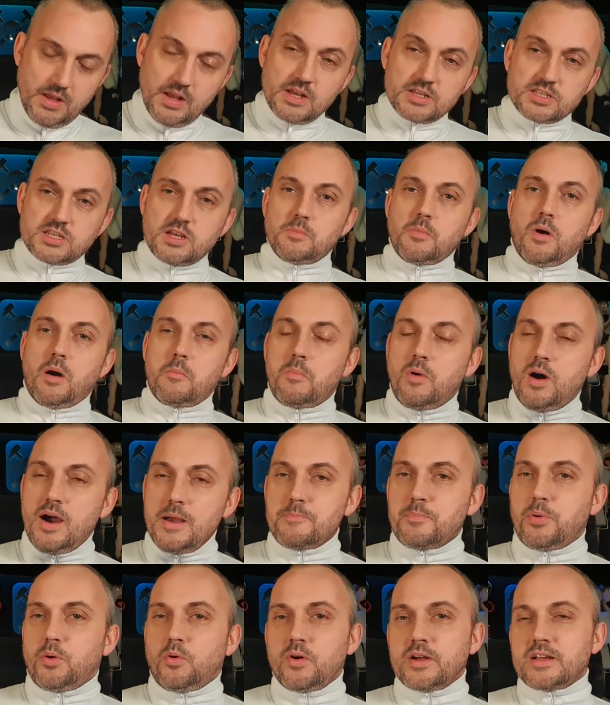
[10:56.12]
So my
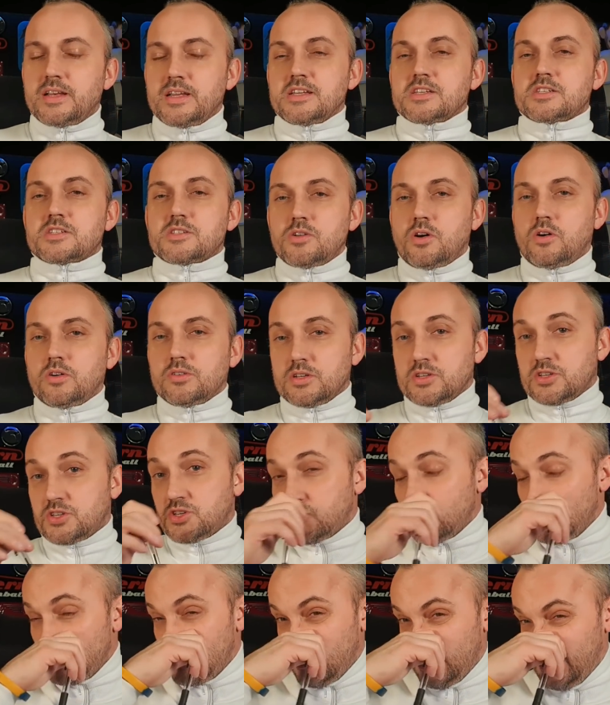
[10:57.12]
point is not that
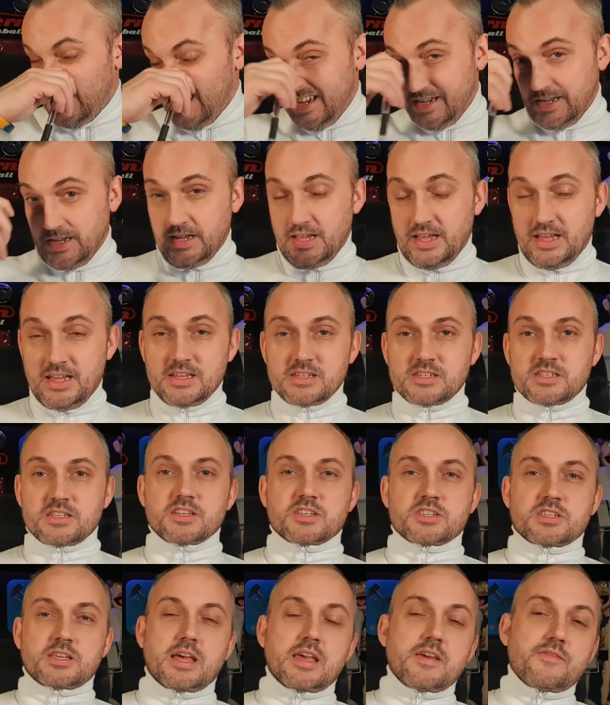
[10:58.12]
Josh King is the
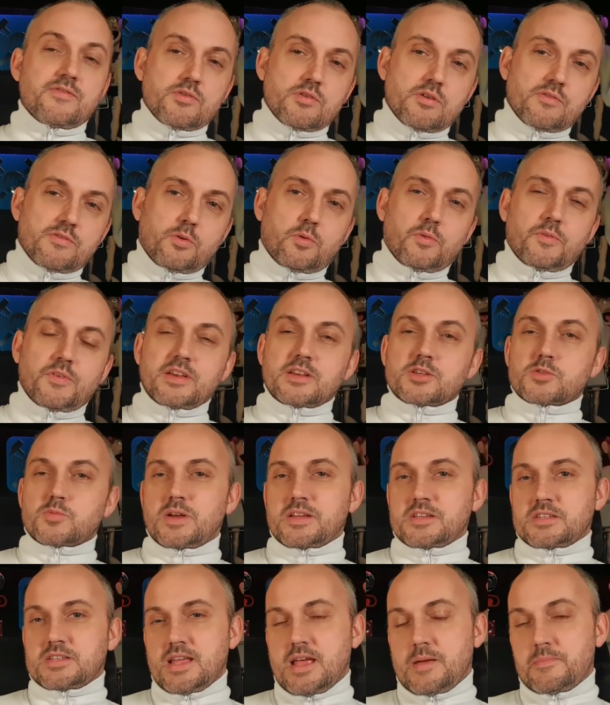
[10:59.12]
saviour of all things
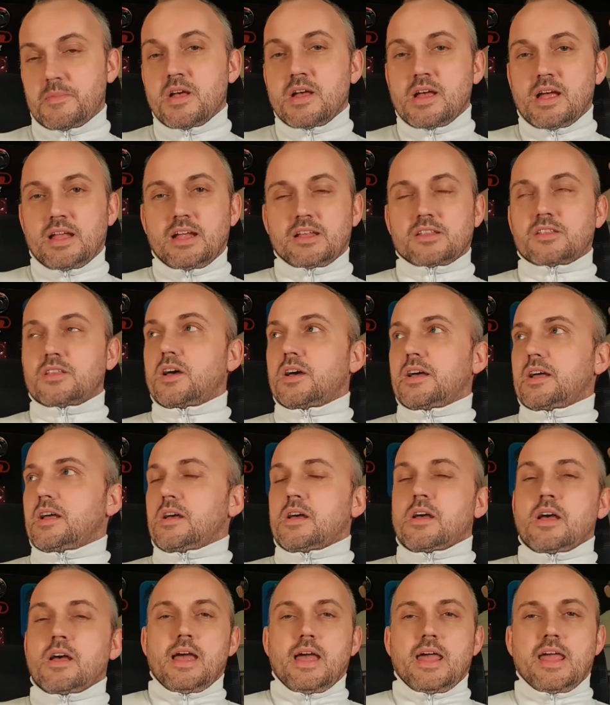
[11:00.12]
West Ham. That
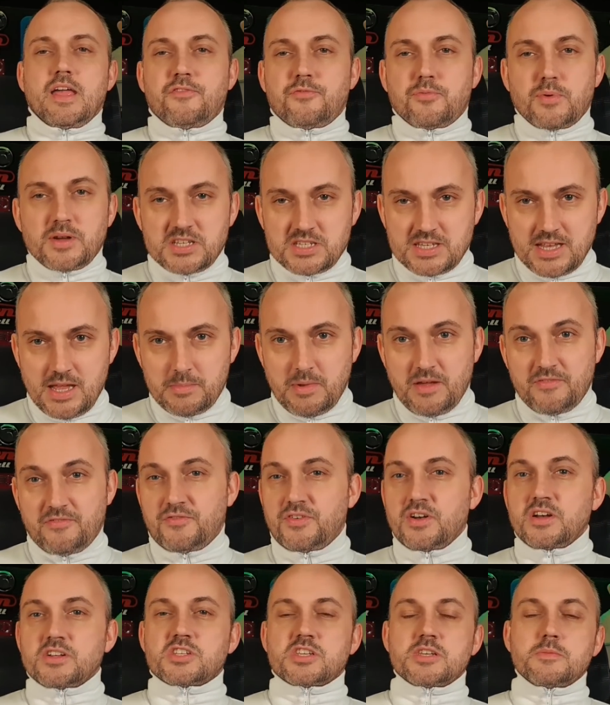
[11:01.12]
if West Ham had
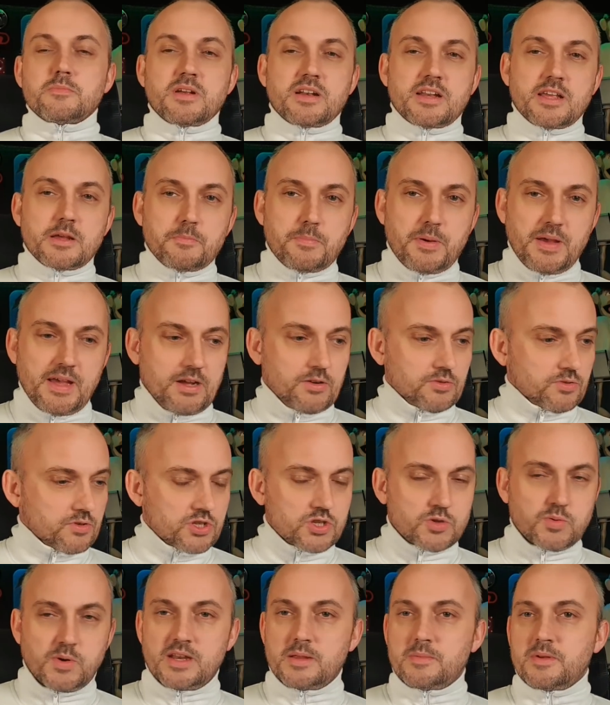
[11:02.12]
thirty million pounds or
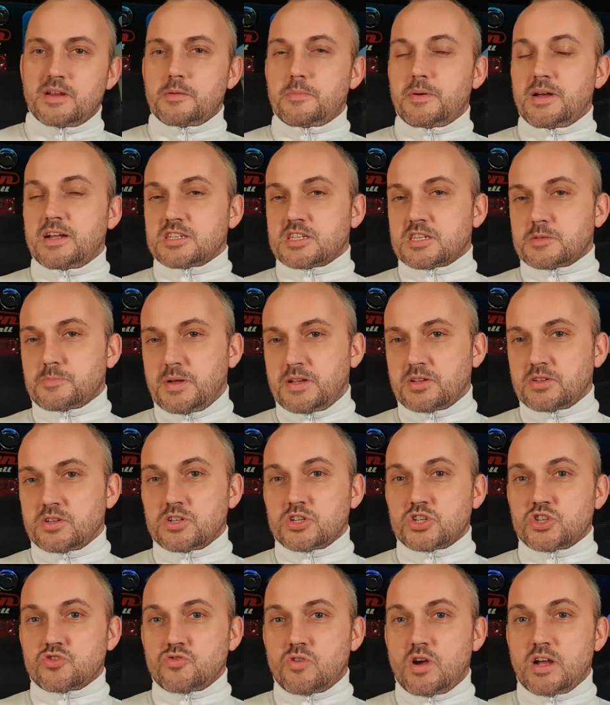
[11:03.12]
twenty million pounds to spend on
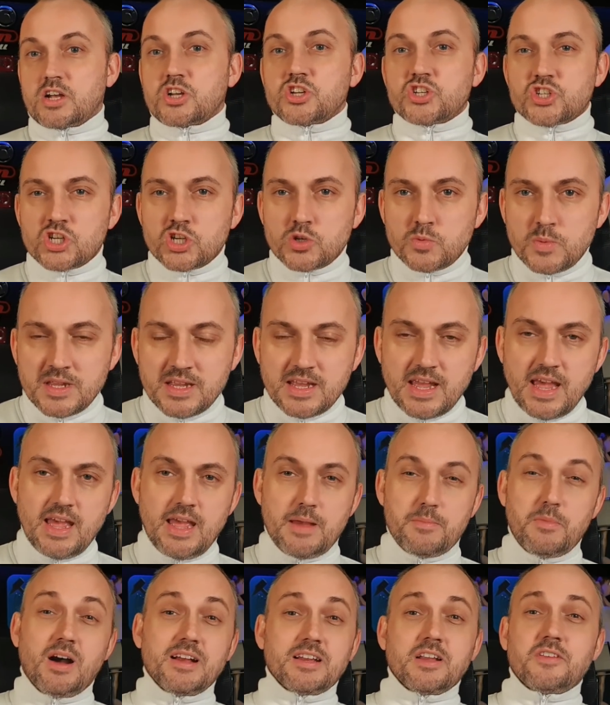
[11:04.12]
a striker, should we get
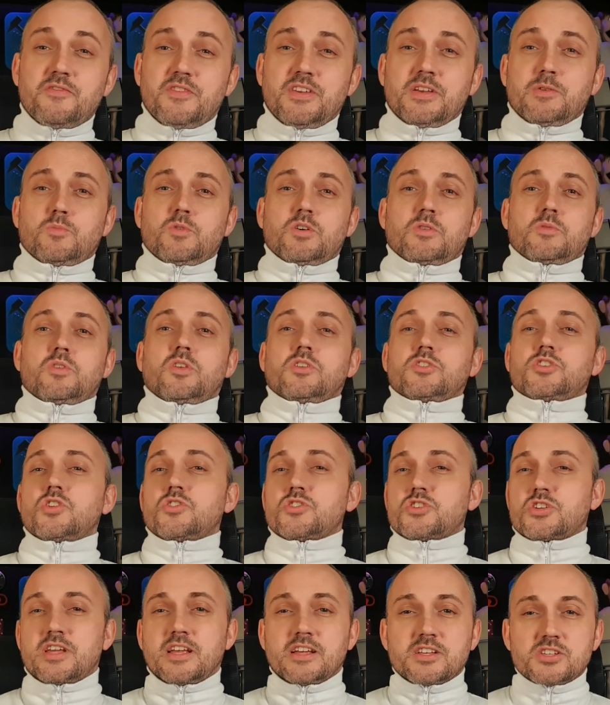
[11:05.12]
him? I don't think what
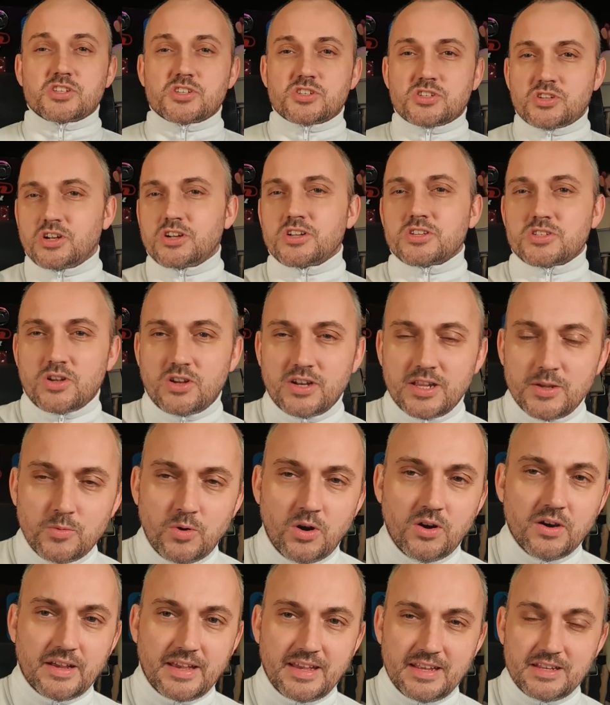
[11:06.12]
Josh King is as good as Ollie
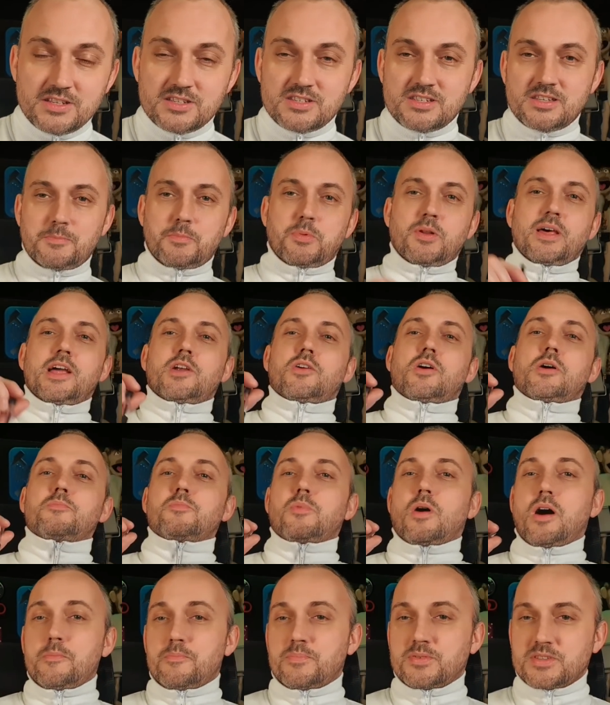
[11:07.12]
Watkins, the player I,
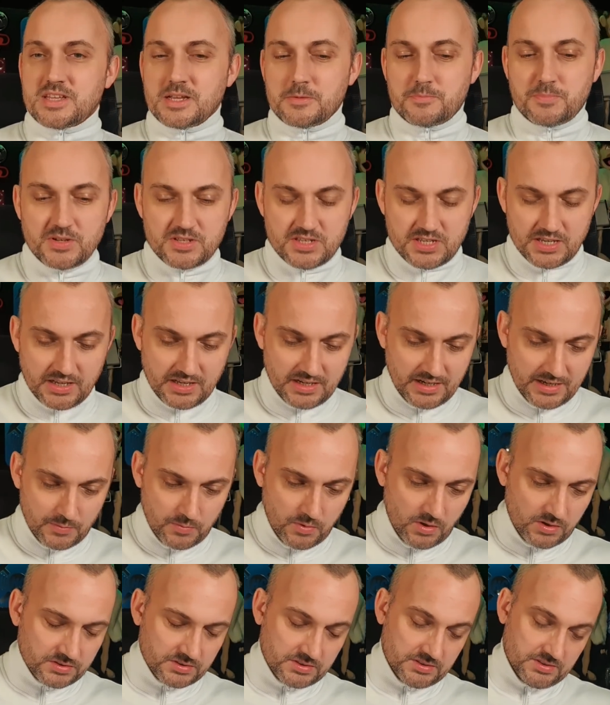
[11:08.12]
I did particularly
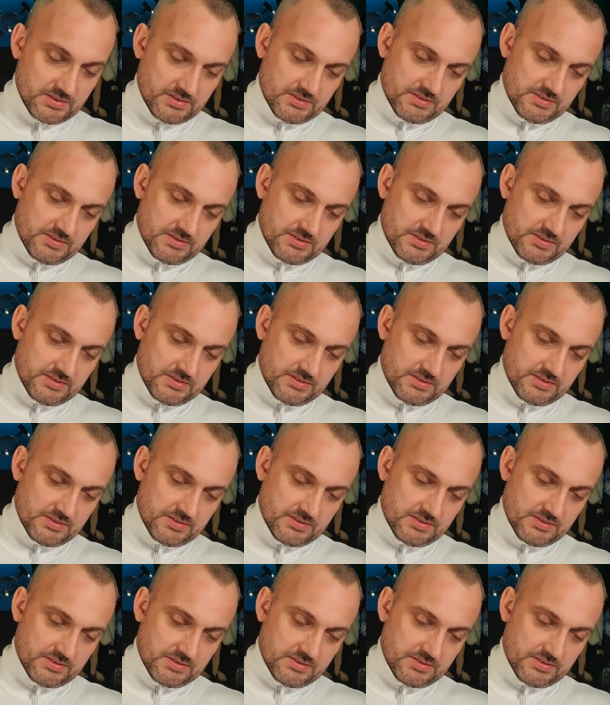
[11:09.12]
want.